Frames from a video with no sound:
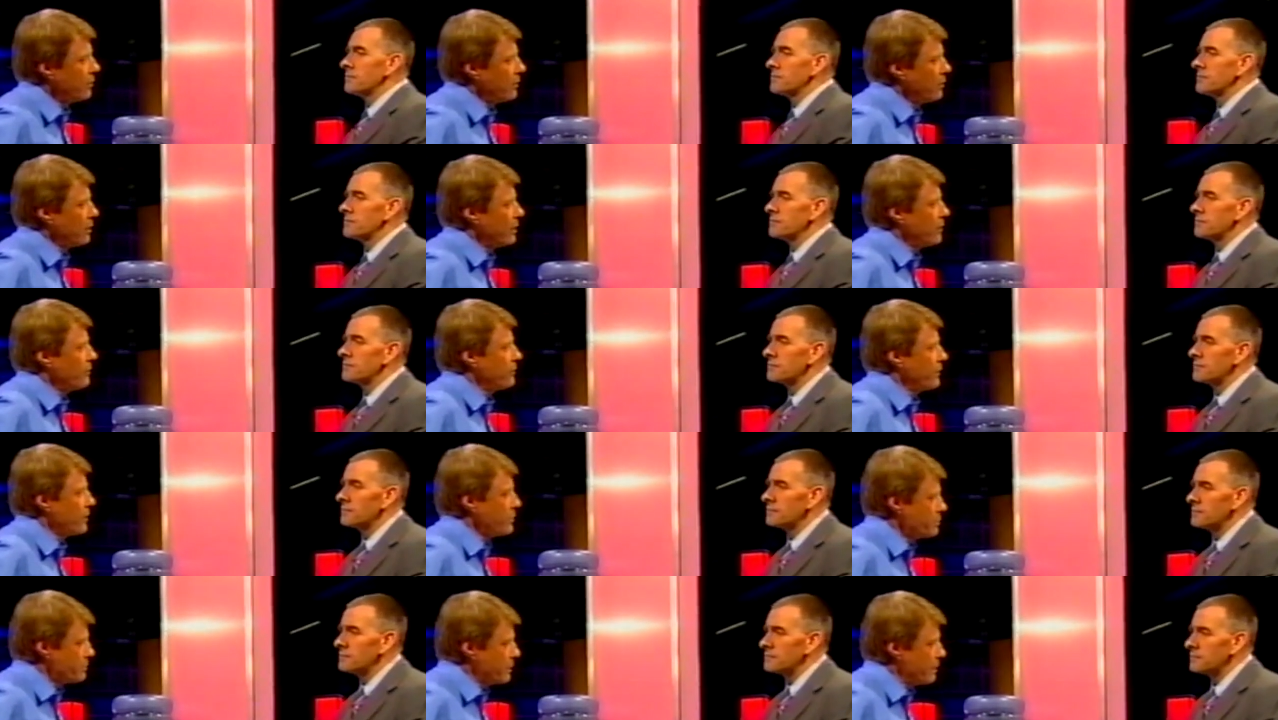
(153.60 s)
Speaker 1: on, if
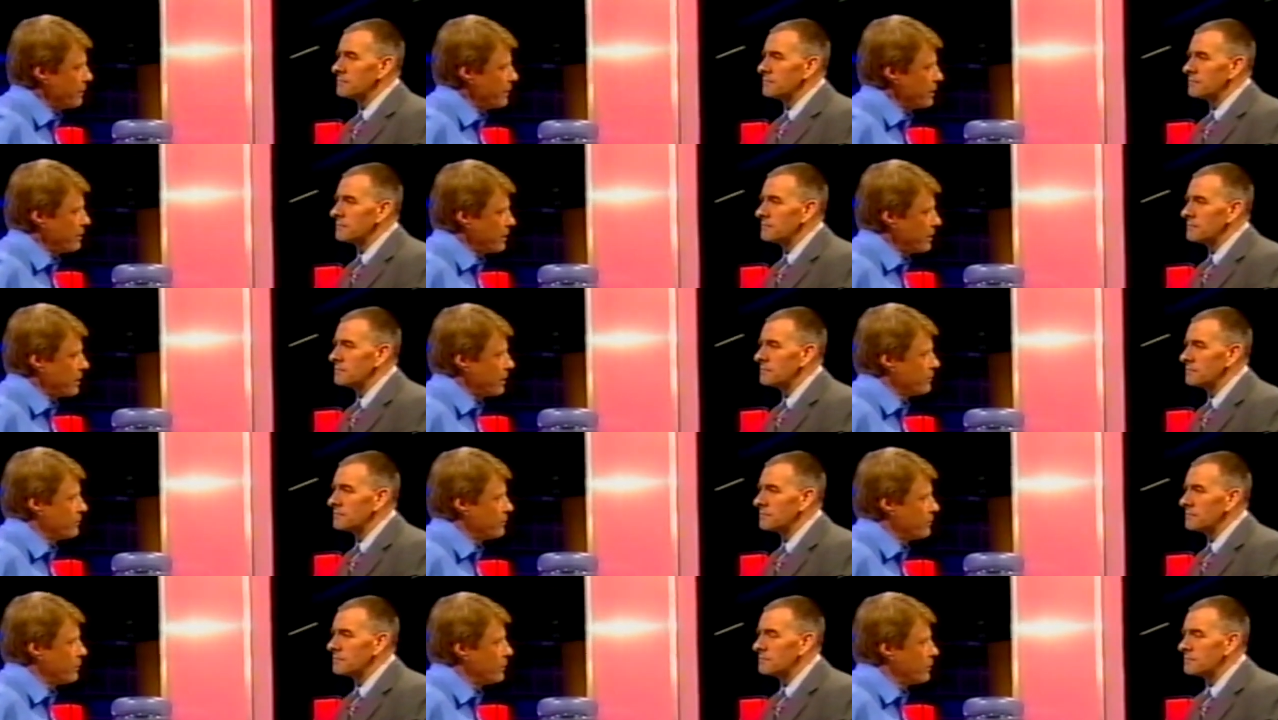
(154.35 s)
those people don't come
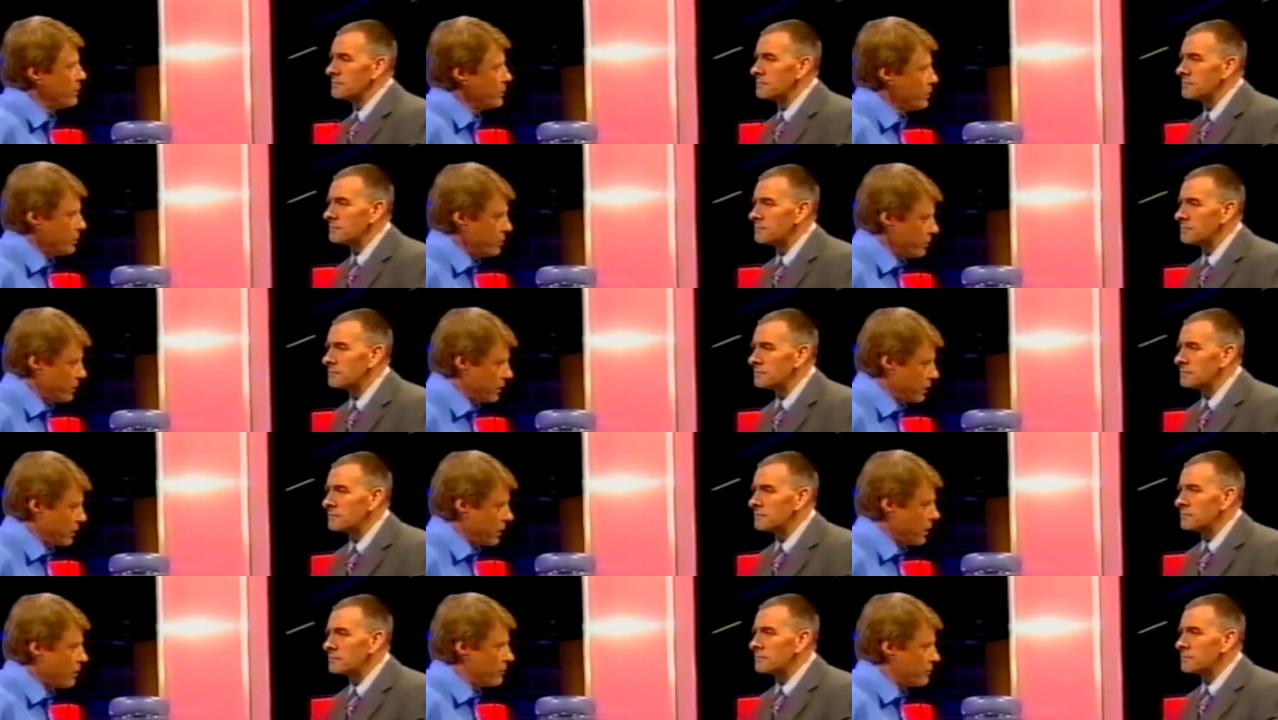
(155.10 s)
forward, you're going to
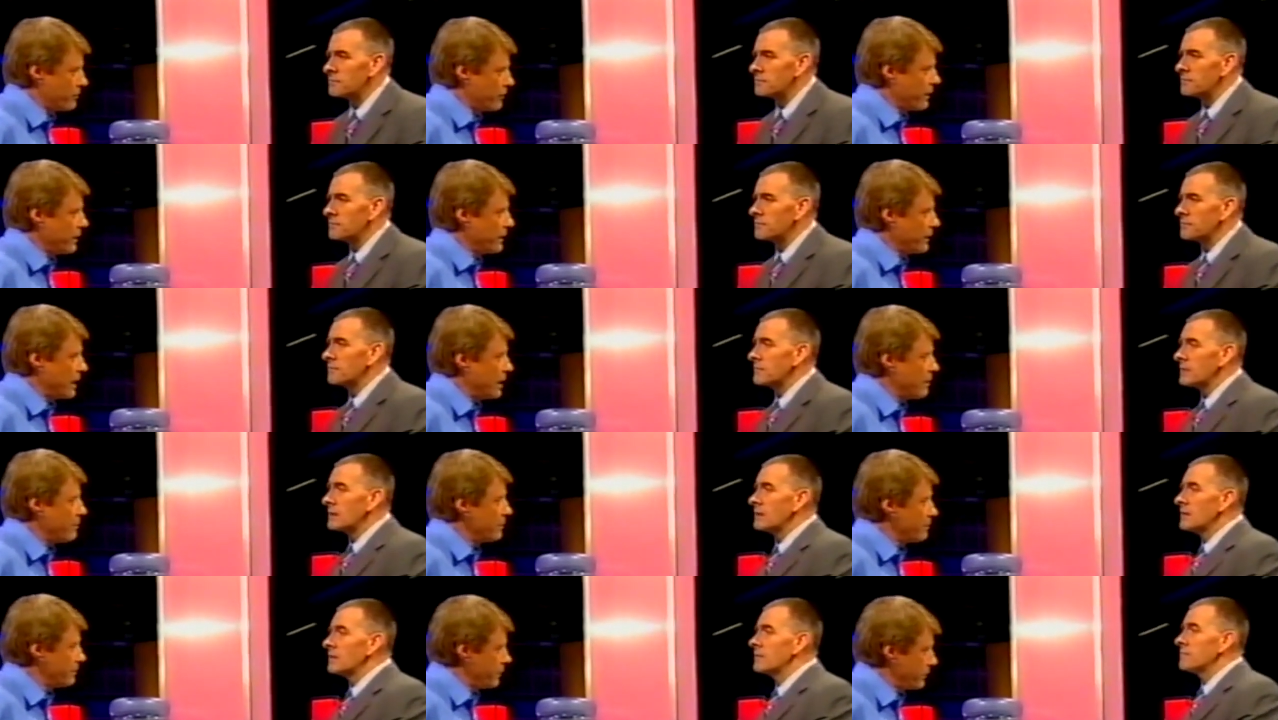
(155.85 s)
go and find them
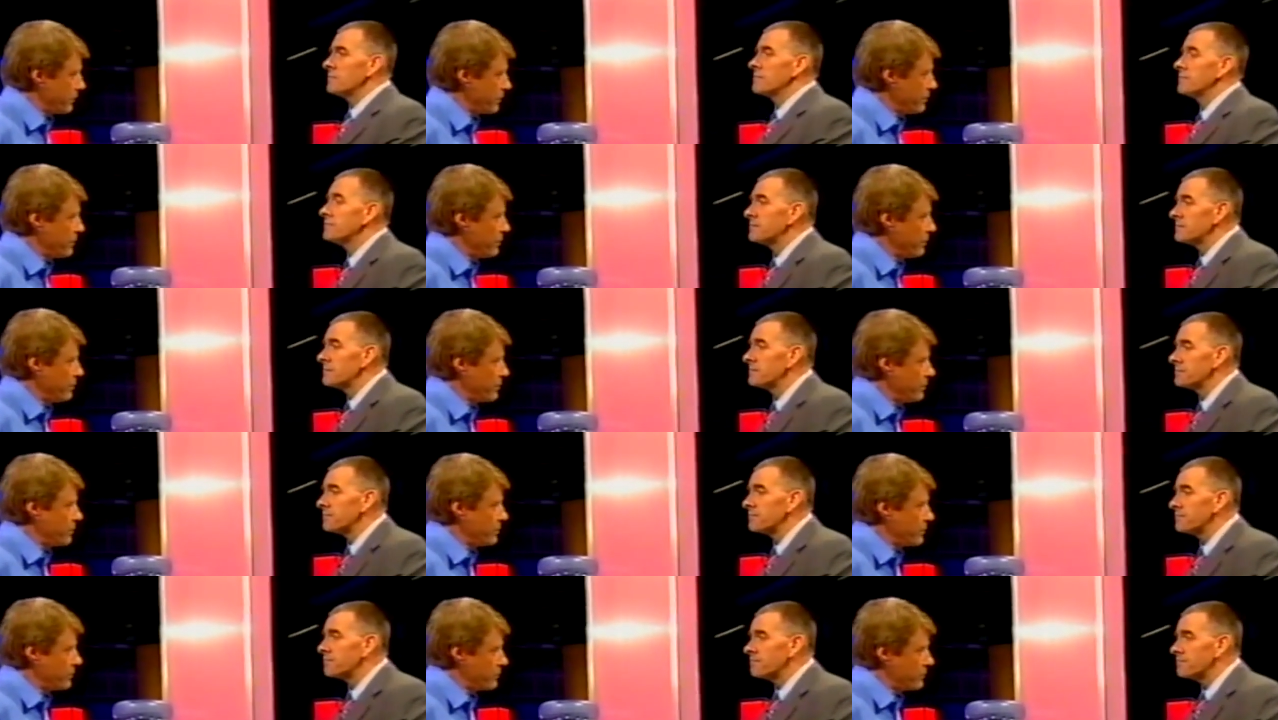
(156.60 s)
and possibly do them
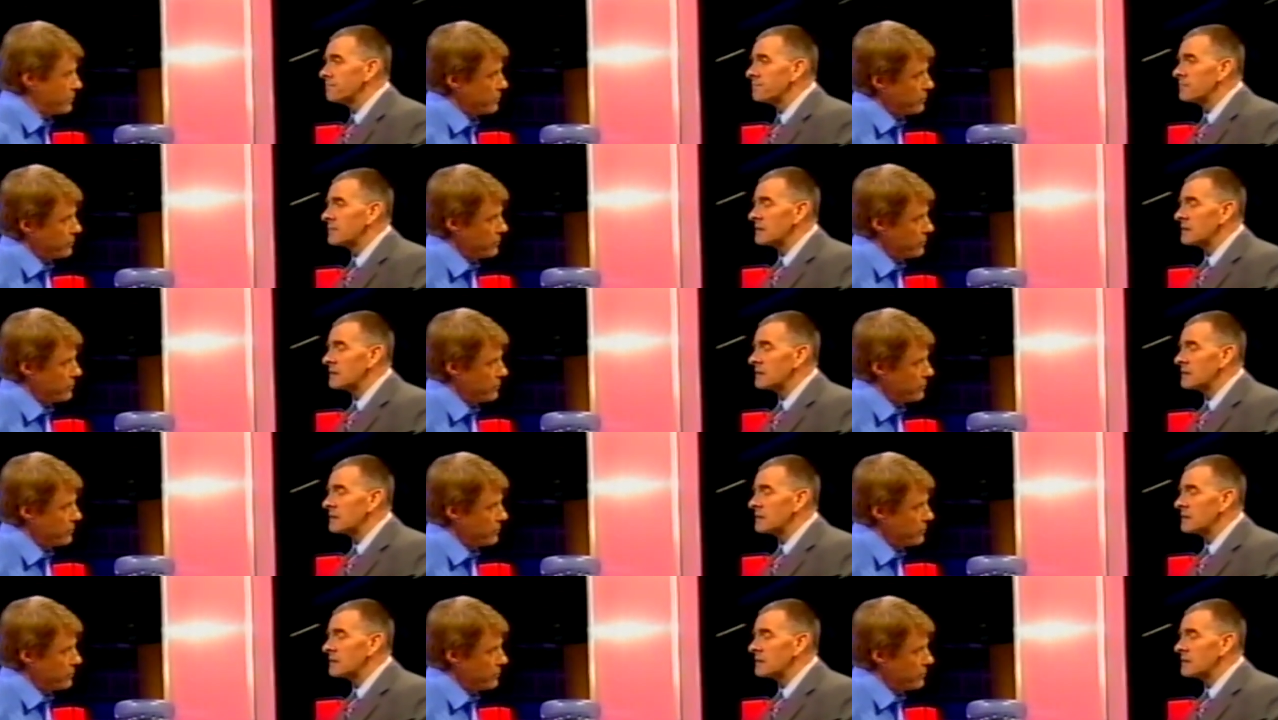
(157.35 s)
as a sort of